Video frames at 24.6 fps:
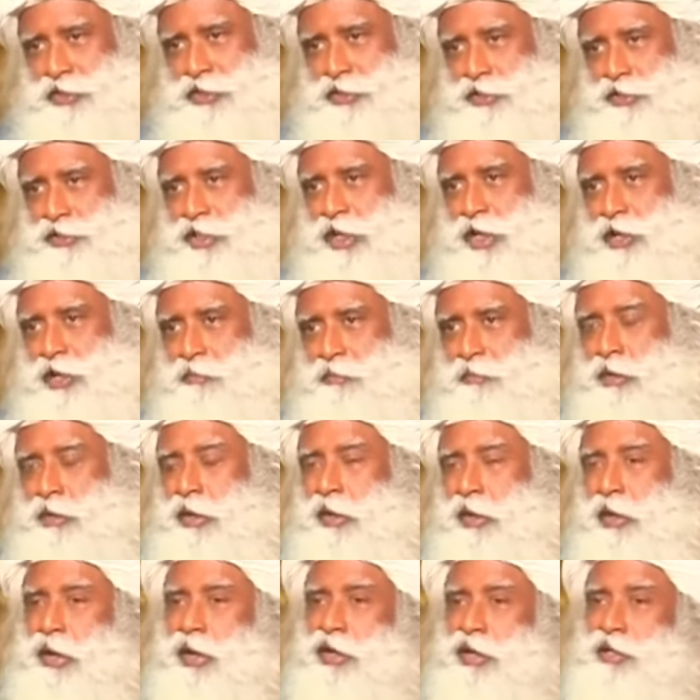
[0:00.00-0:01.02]
a certain time.
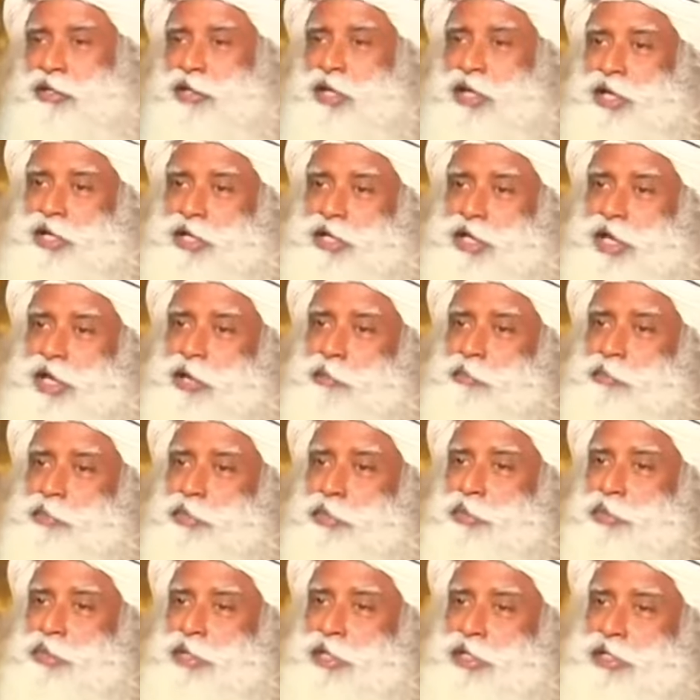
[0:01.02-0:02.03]
At that time,
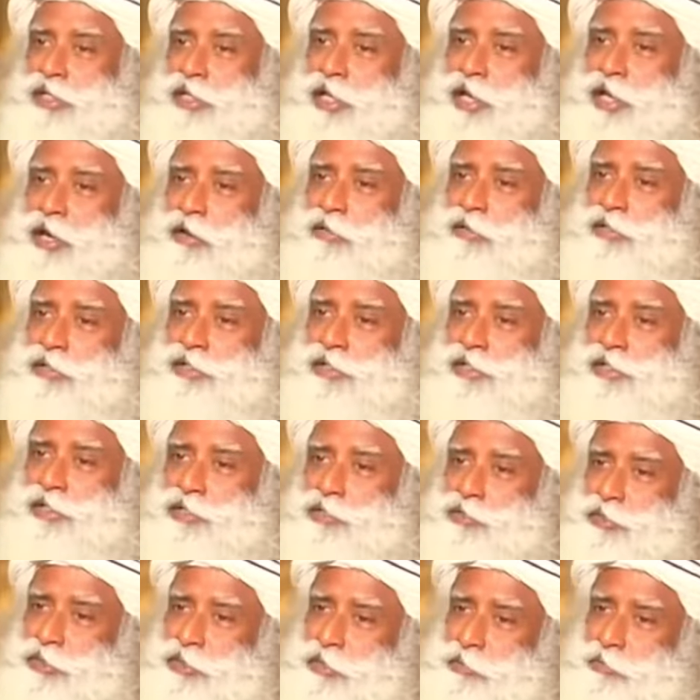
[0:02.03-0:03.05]
protecting
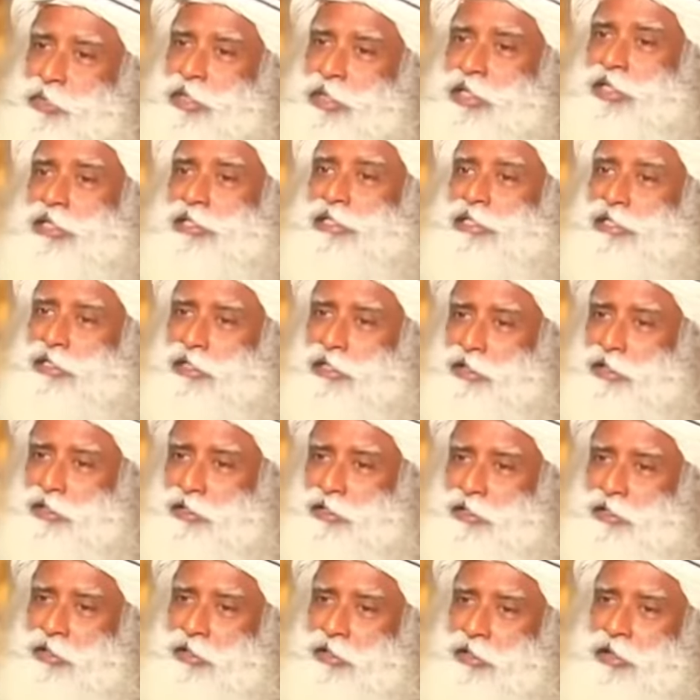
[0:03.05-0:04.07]
ourselves was the biggest thing.
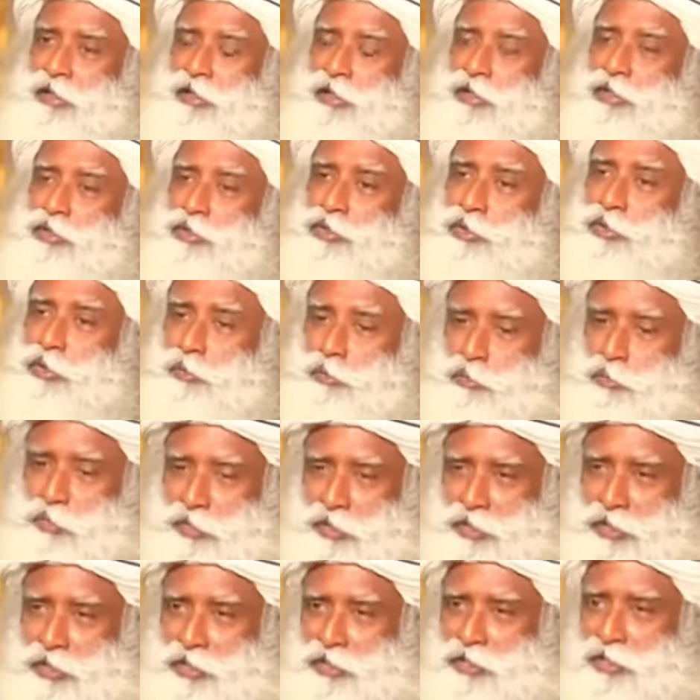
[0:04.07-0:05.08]
So
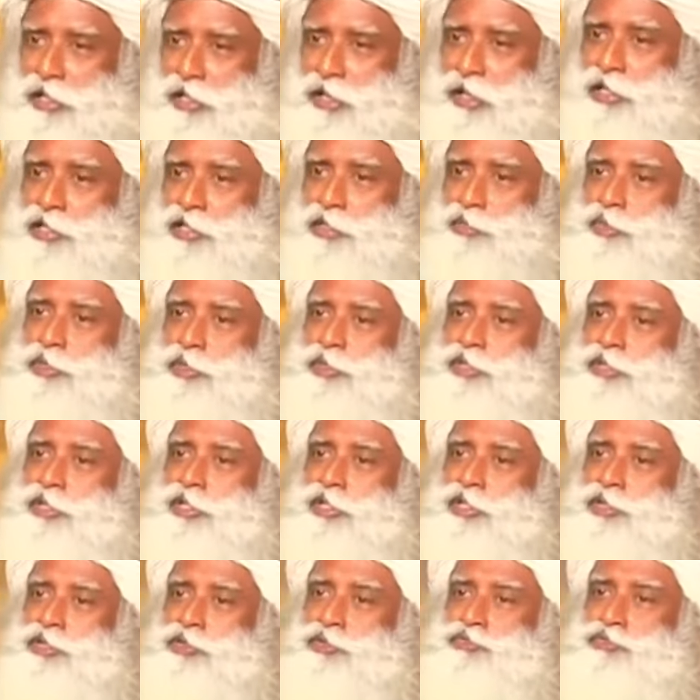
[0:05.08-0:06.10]
protecting us was
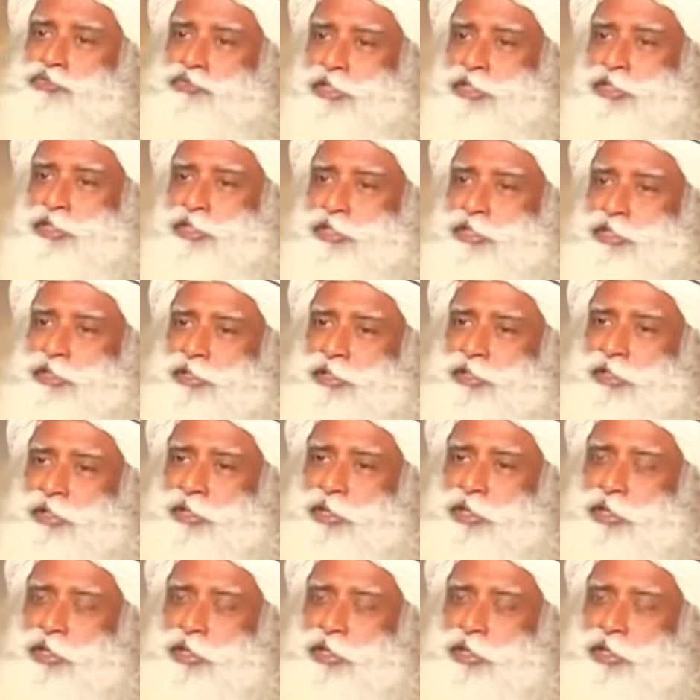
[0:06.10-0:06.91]
these two features.